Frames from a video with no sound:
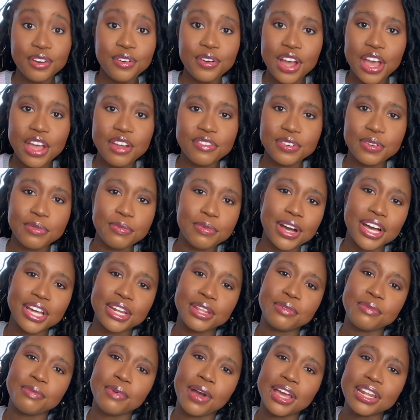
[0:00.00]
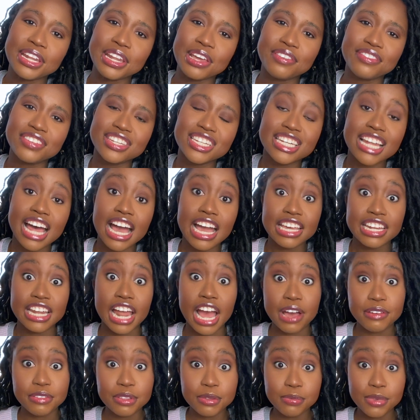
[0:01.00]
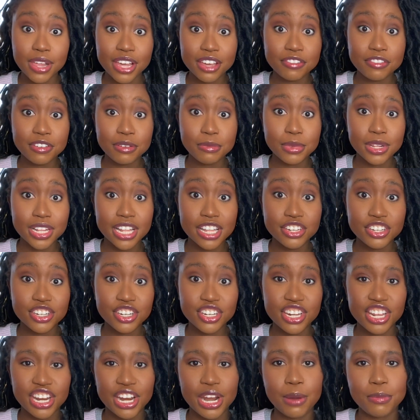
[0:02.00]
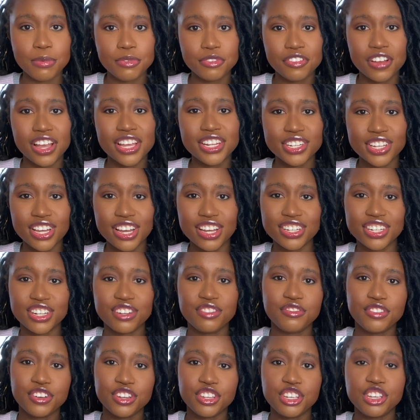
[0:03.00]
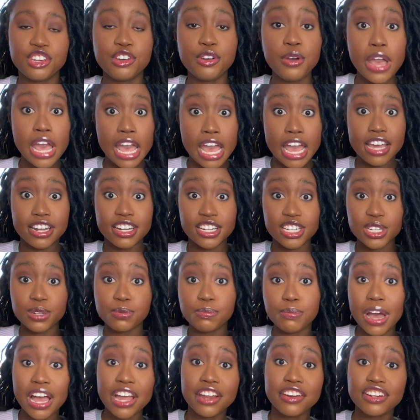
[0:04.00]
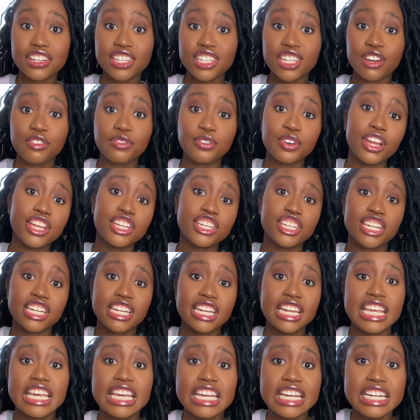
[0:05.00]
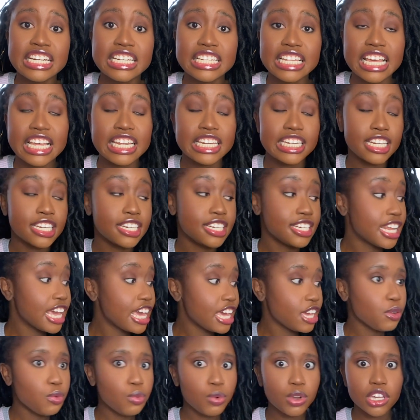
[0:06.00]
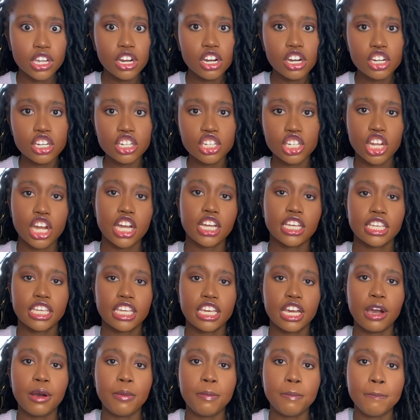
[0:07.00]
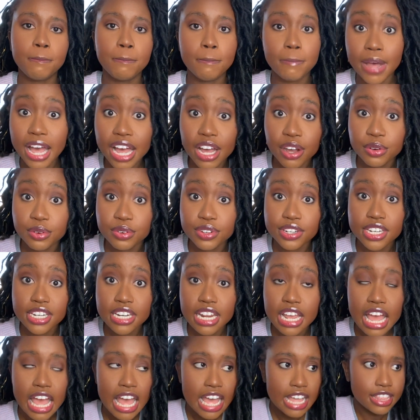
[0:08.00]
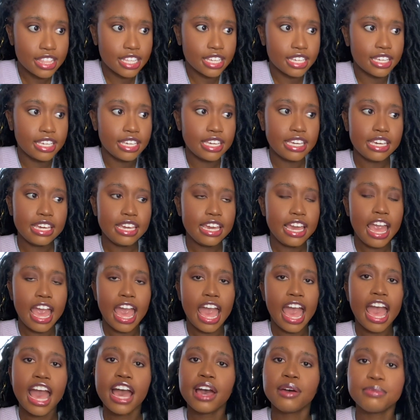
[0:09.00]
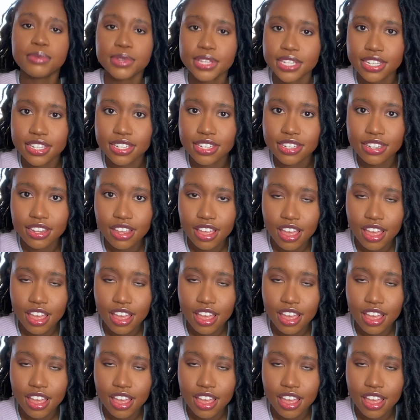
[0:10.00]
everybody, my name is Naya and I'm a Black female engineer. I provide content for new and aspiring software engineers, and today we are talking about the key habits